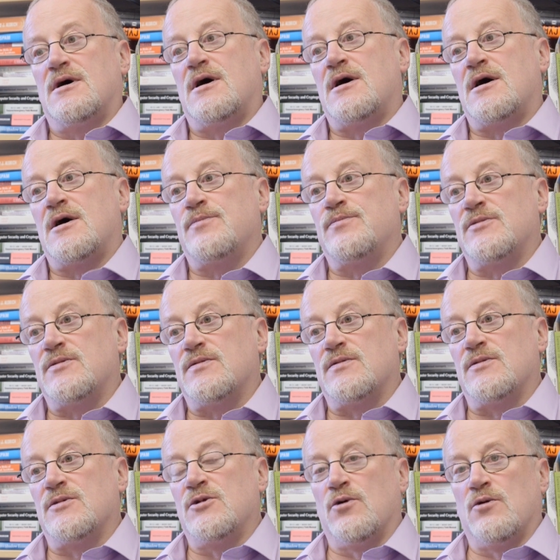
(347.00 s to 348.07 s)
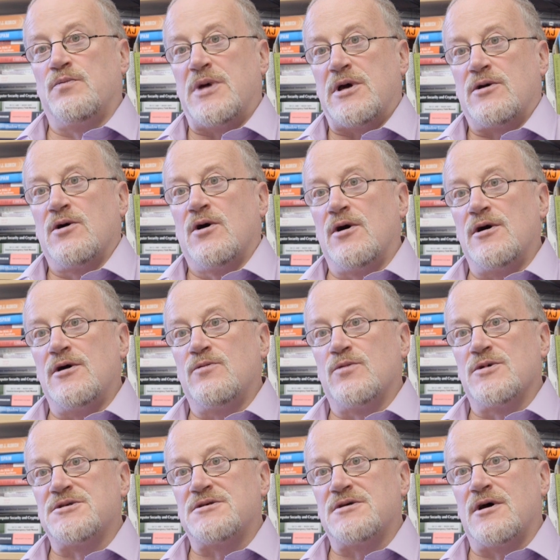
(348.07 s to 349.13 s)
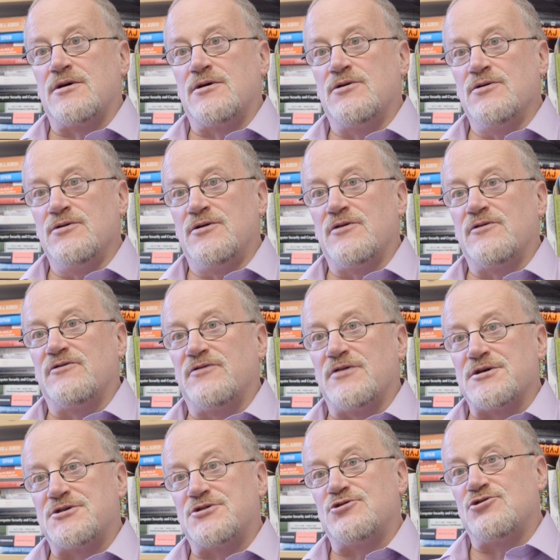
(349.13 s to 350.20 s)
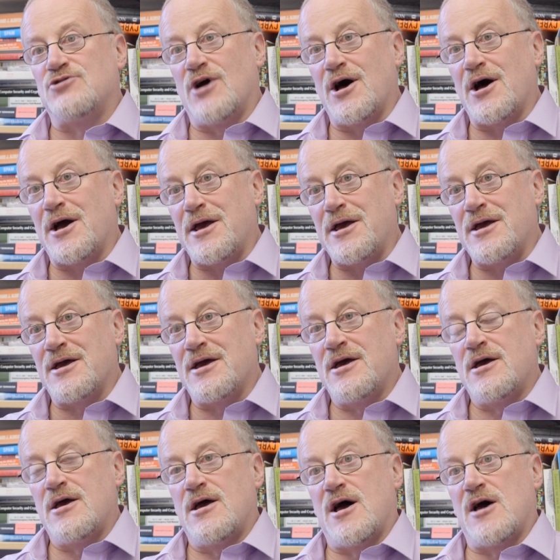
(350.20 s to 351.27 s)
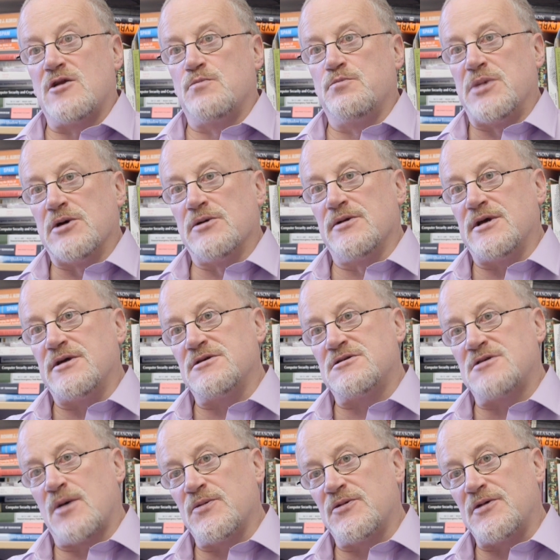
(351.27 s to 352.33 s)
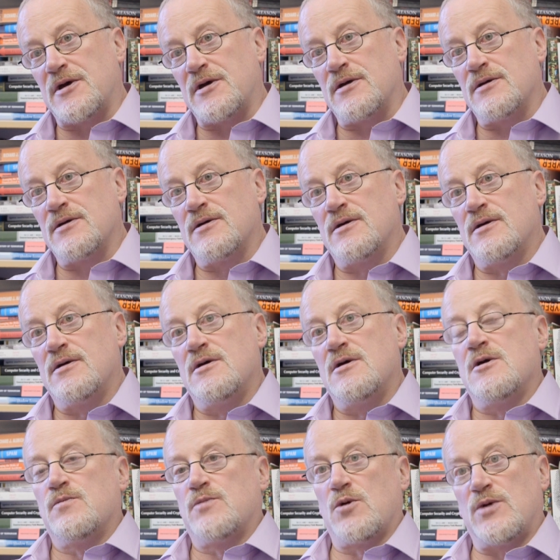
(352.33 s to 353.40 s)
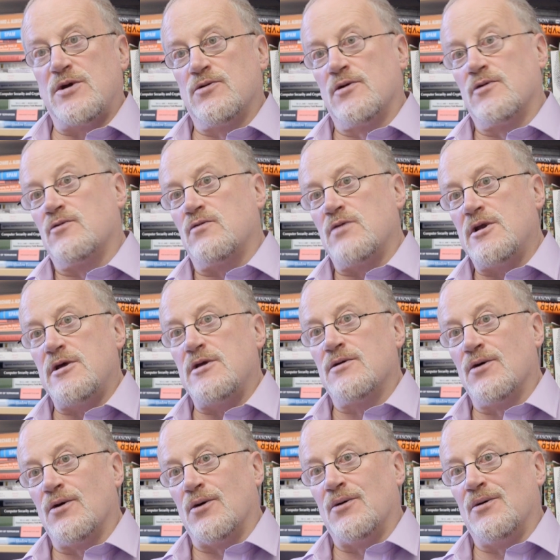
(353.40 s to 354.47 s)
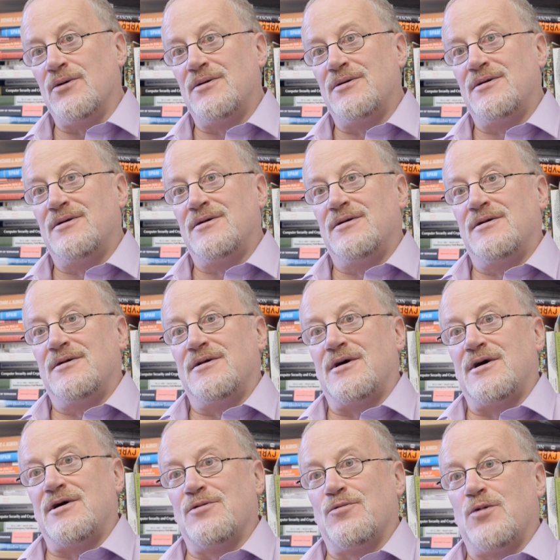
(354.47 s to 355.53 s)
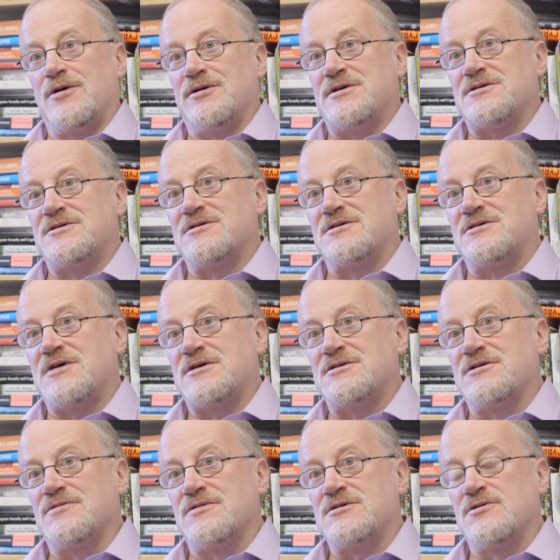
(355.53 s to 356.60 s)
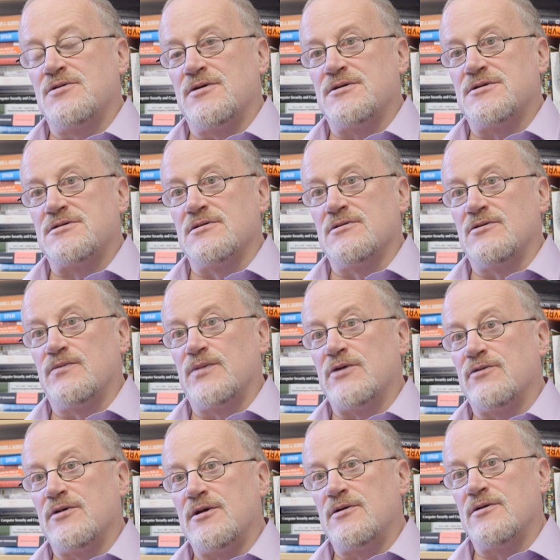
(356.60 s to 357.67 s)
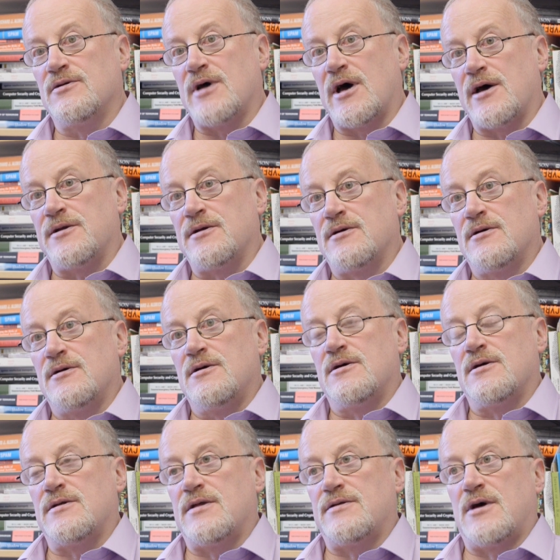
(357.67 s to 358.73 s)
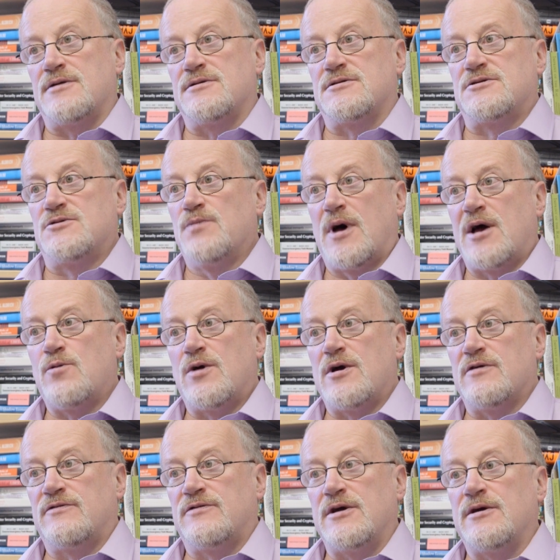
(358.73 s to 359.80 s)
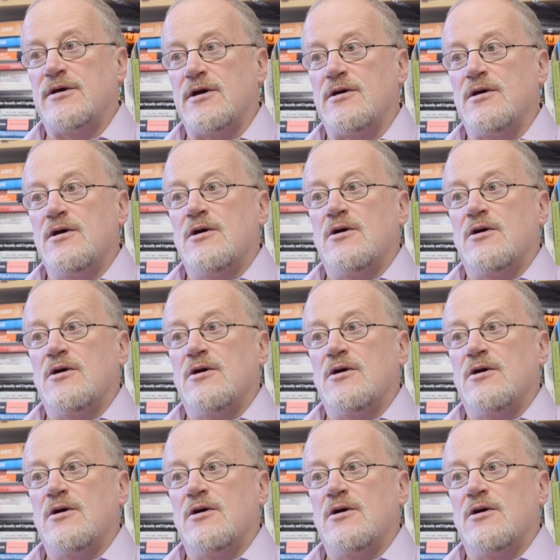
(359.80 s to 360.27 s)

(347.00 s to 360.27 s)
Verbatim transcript: you know, Bitcoin was a good first try at building something, but we don't really know what its successor is going to be really good at. And to my way of thinking,